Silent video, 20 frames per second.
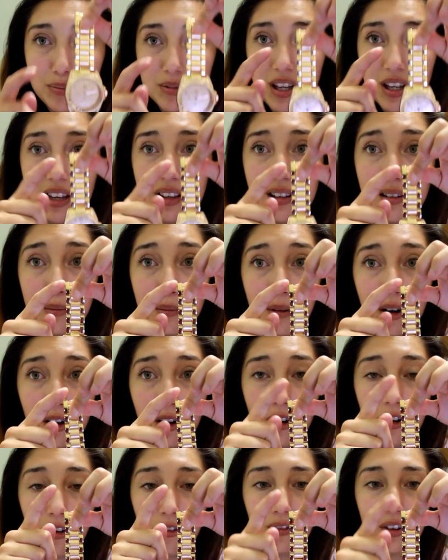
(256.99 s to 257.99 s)
take some
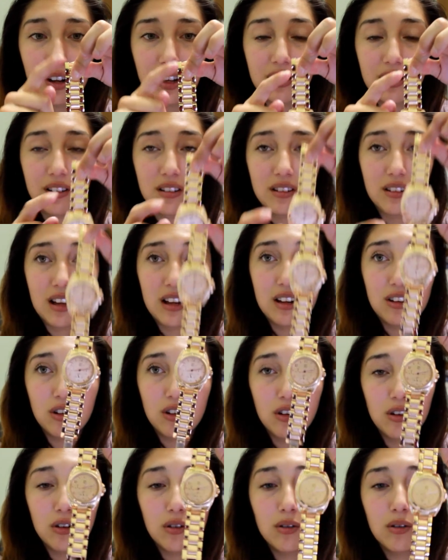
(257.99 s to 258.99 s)
off, and take
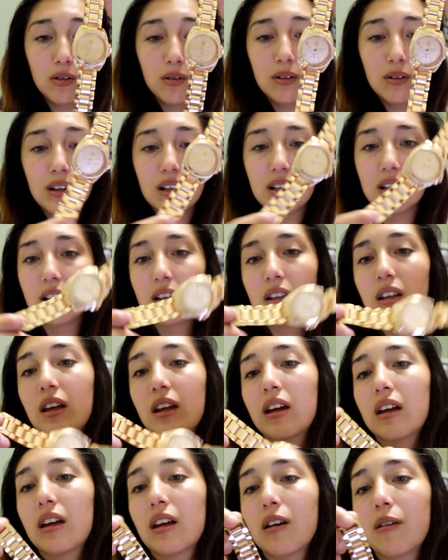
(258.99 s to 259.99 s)
two and then
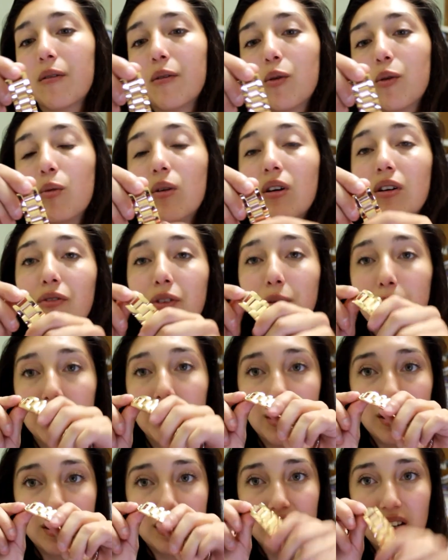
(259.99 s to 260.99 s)
like one
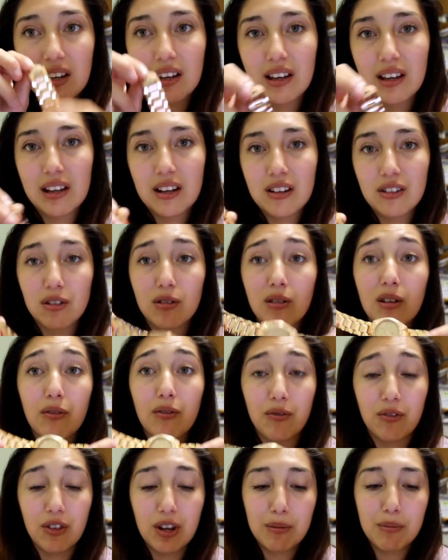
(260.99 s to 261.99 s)
from this side so it
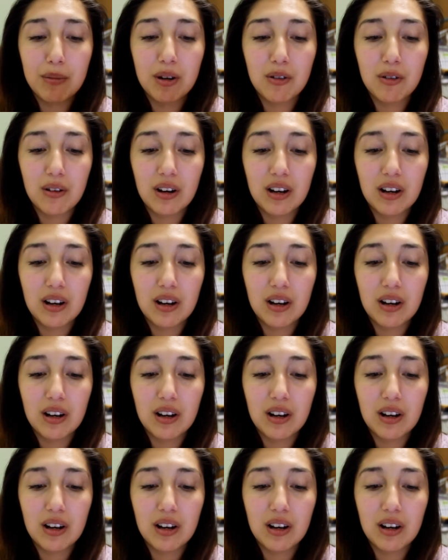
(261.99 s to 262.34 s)
can fit me